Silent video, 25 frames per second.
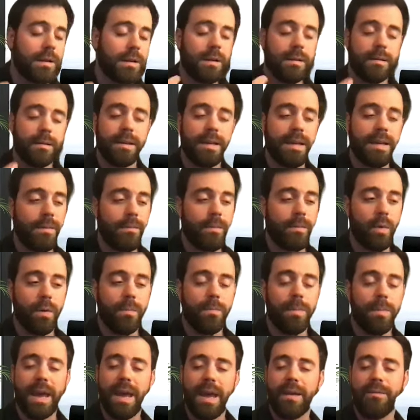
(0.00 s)
get more
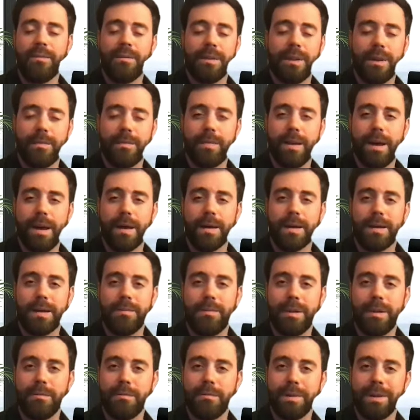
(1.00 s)
bang for their buck and
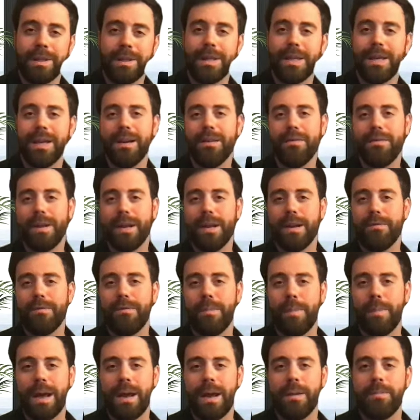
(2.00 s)
be really innovative
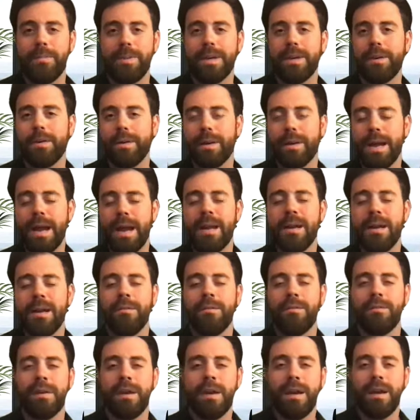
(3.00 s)
about it, be
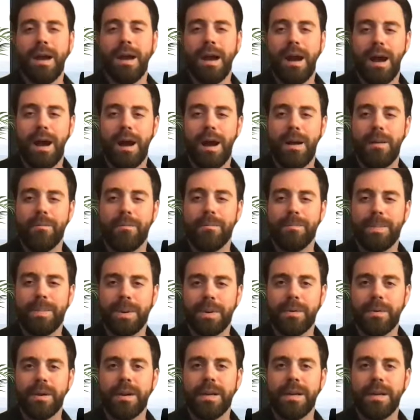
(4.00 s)
creative.
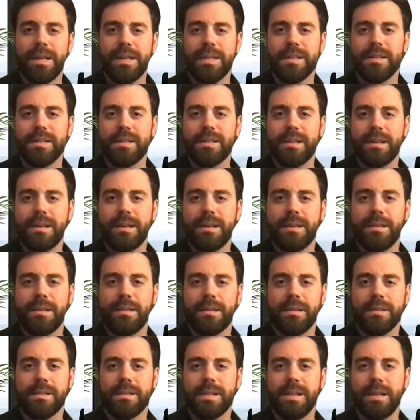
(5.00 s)
Peoria is
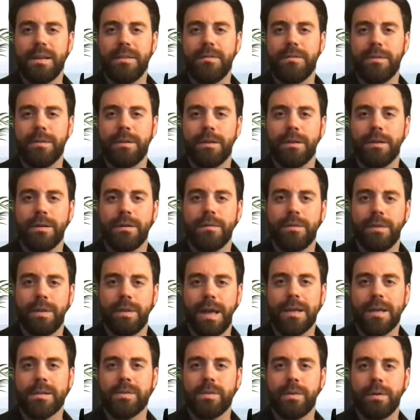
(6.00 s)
the city for
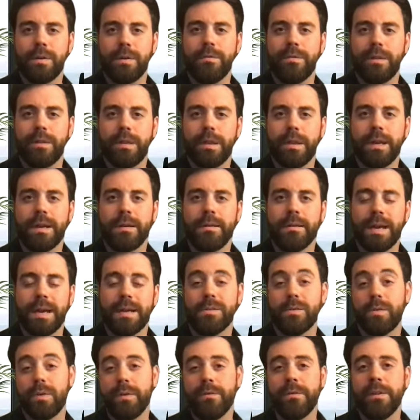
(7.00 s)
that sort of a thing, that
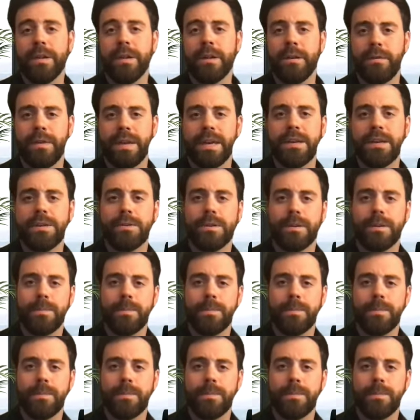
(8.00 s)
sort of an innovation.